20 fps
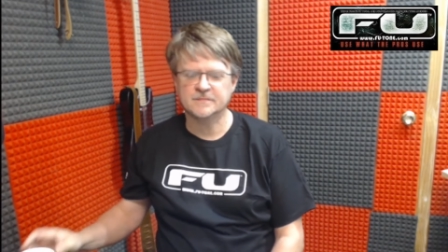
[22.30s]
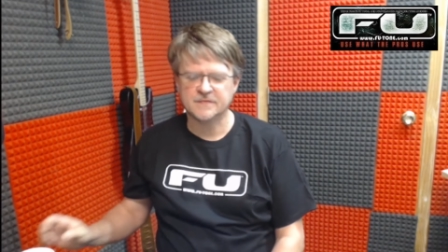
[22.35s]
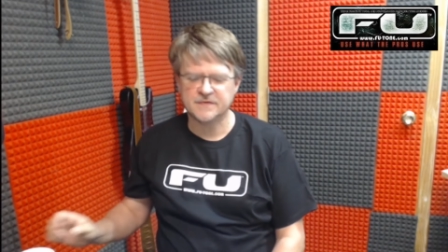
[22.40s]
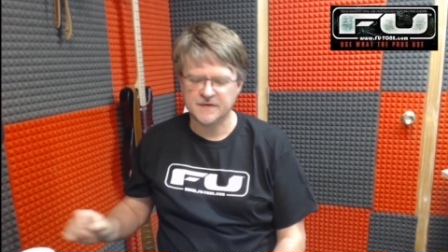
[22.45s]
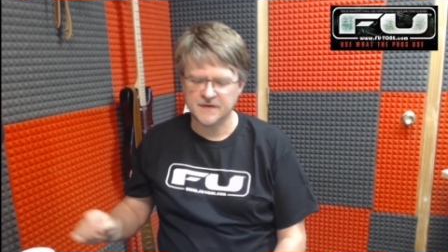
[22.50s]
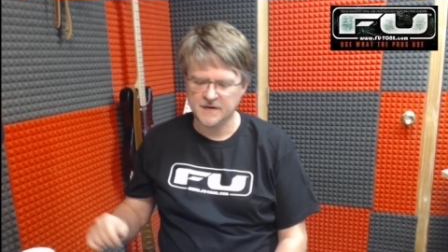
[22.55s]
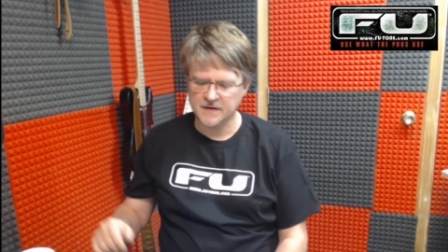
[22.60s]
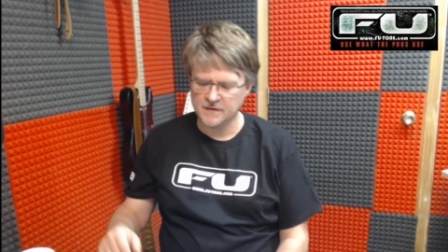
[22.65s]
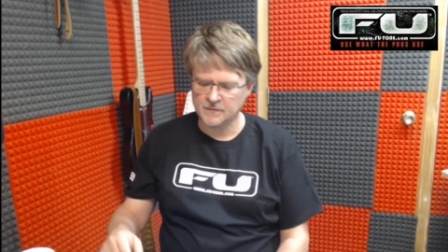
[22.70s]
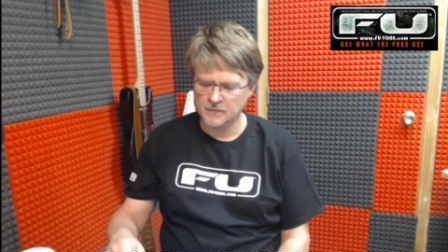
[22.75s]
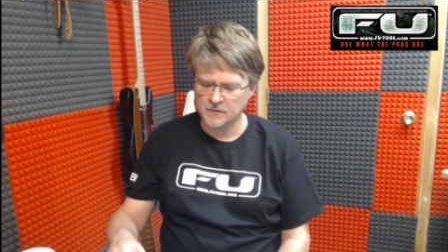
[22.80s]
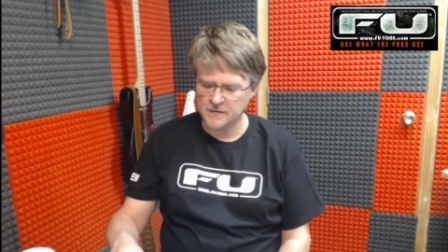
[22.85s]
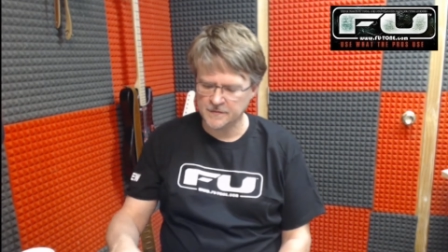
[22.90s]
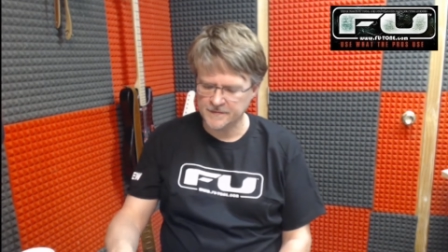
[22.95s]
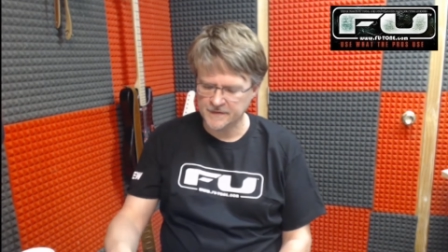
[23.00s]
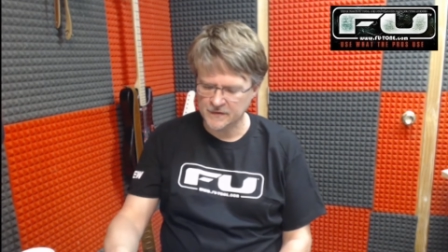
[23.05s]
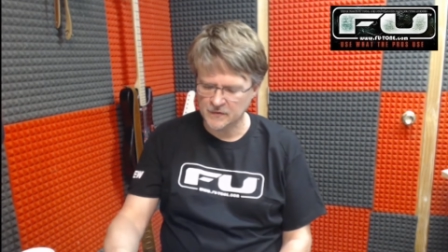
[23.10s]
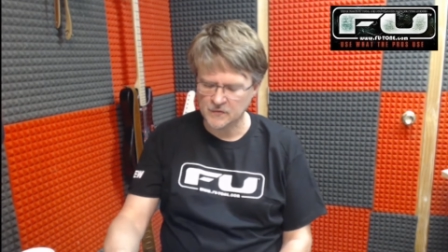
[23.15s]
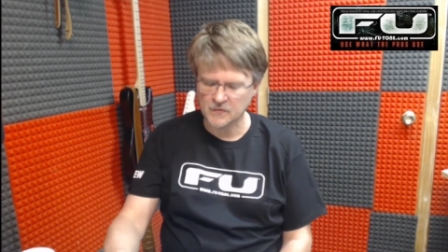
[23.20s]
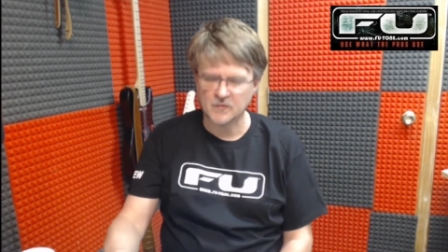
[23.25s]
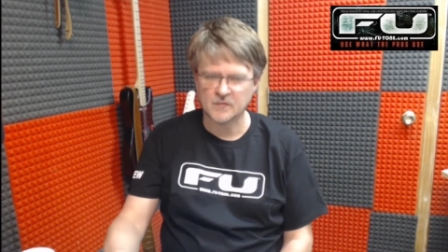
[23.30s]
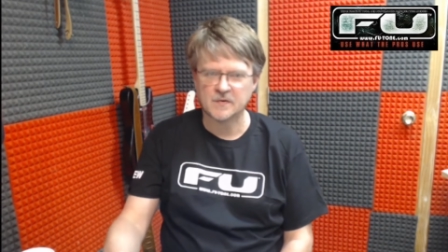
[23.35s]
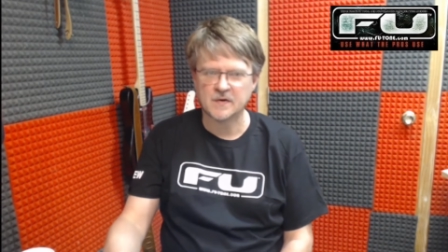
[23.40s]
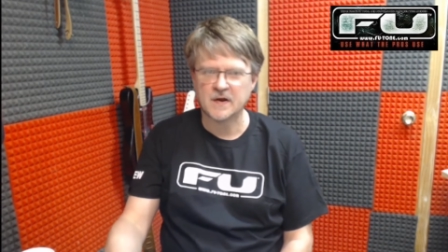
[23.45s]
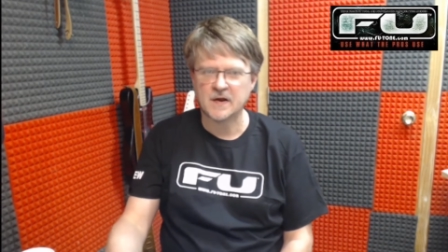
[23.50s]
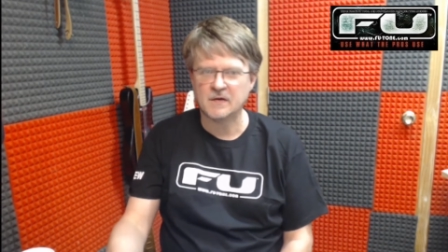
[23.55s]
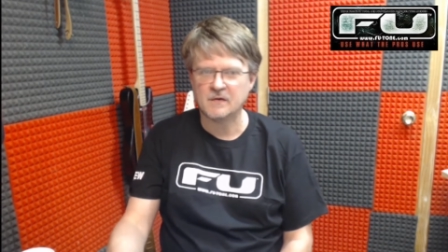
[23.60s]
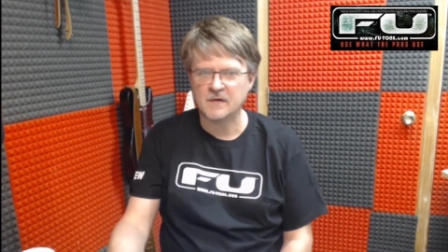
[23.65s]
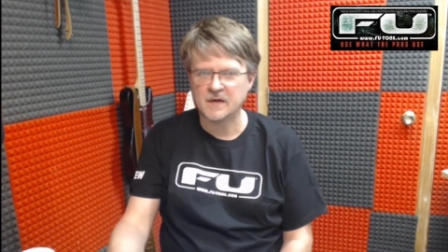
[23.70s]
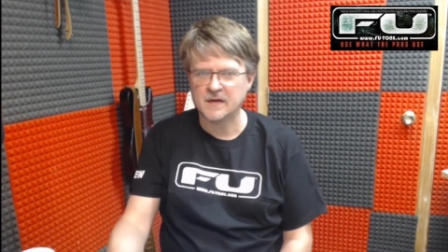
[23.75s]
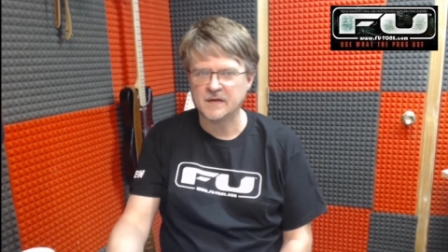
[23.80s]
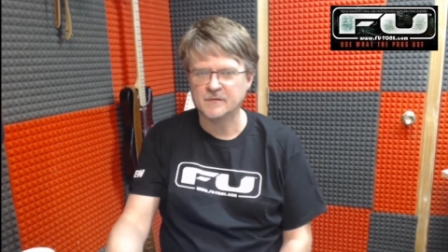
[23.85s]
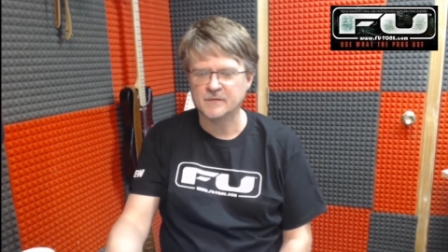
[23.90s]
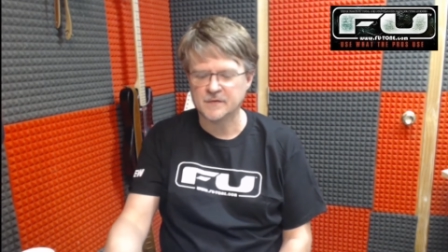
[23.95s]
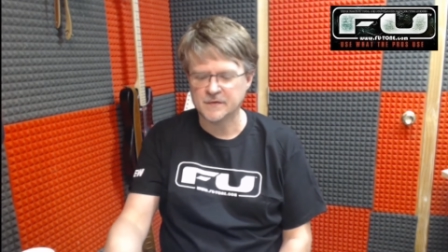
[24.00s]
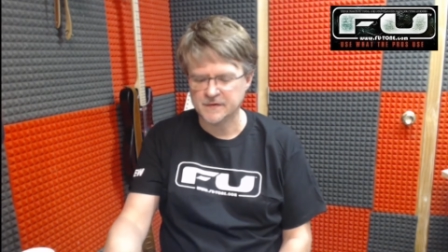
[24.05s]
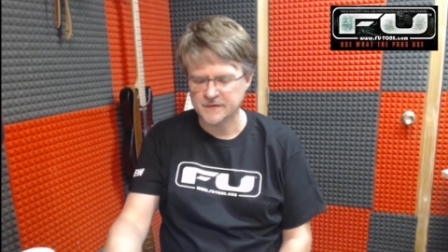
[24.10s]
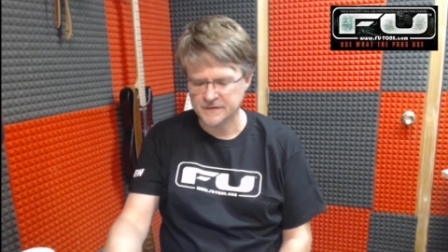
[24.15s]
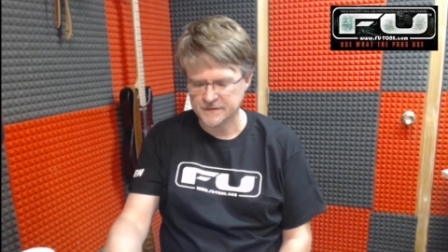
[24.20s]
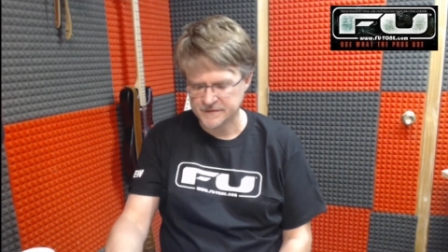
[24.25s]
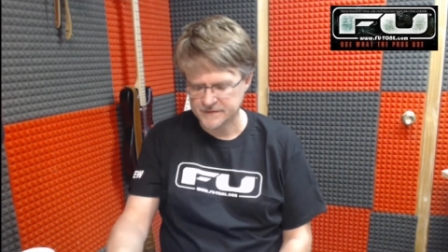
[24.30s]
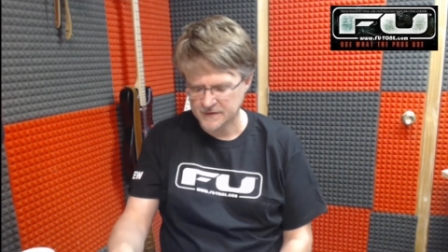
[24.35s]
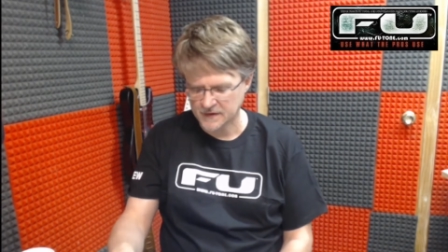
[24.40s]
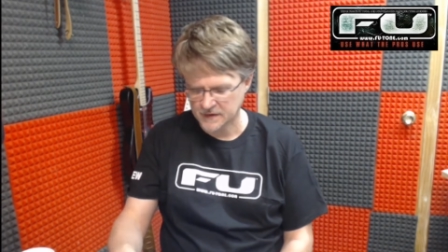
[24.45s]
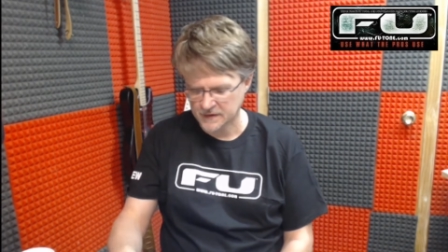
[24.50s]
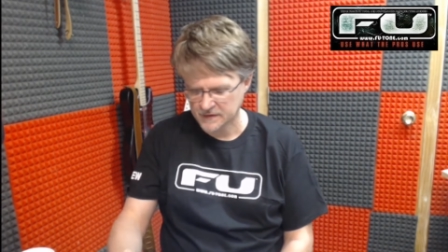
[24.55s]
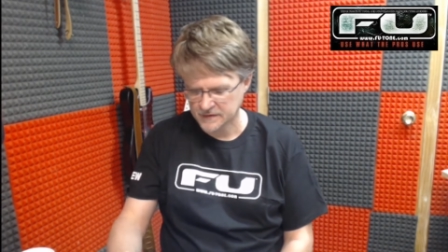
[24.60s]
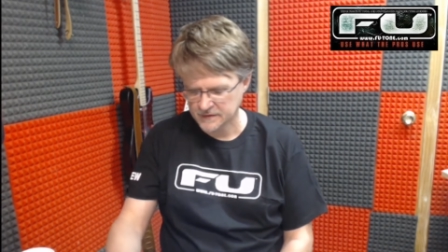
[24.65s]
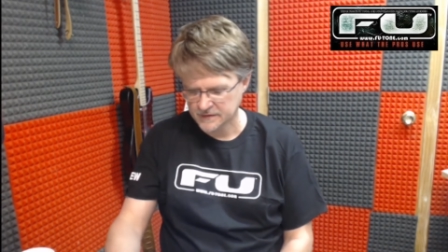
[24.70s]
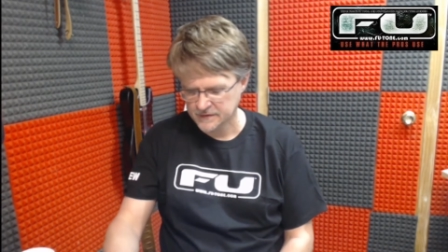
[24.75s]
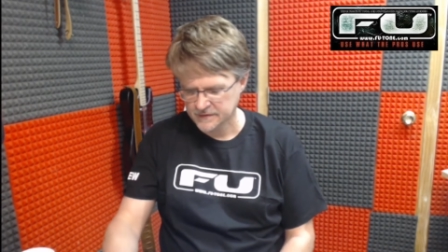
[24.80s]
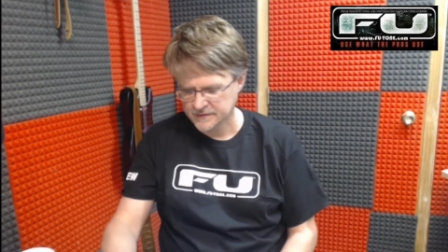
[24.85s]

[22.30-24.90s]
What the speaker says: Today we're going to be going over how I would install